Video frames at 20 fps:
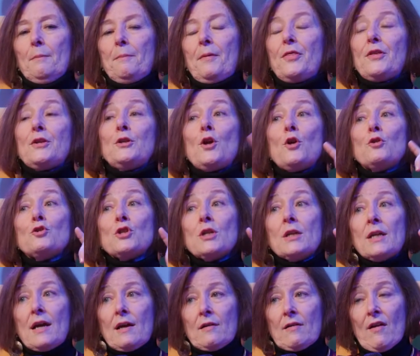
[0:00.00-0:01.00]
But the
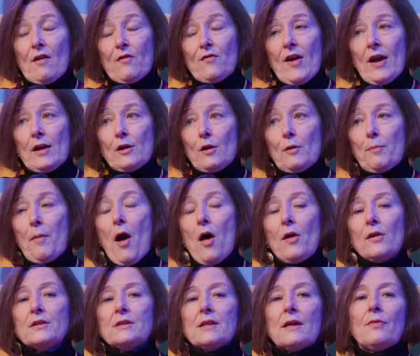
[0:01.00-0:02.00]
notion of
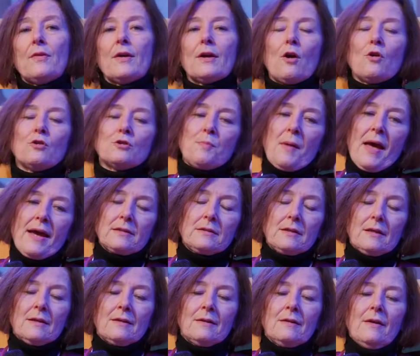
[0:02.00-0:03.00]
agripolitan that goes back
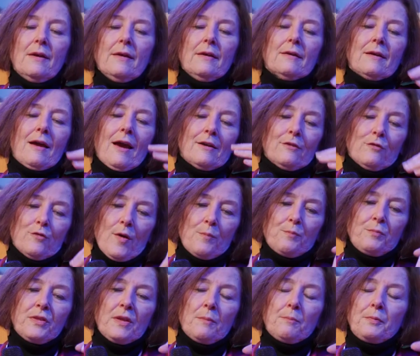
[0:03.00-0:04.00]
to kind of
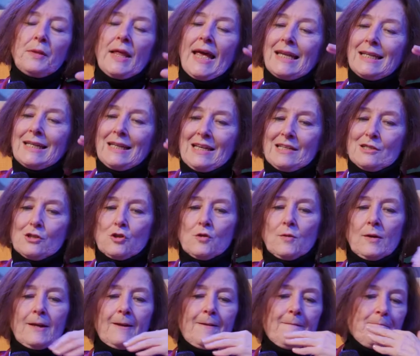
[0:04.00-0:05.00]
planning
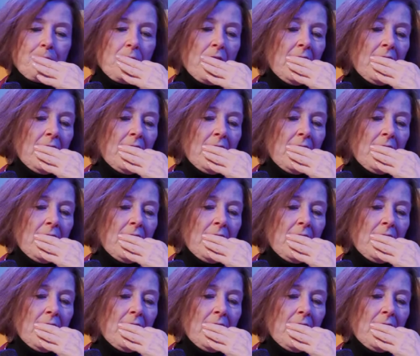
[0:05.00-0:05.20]
history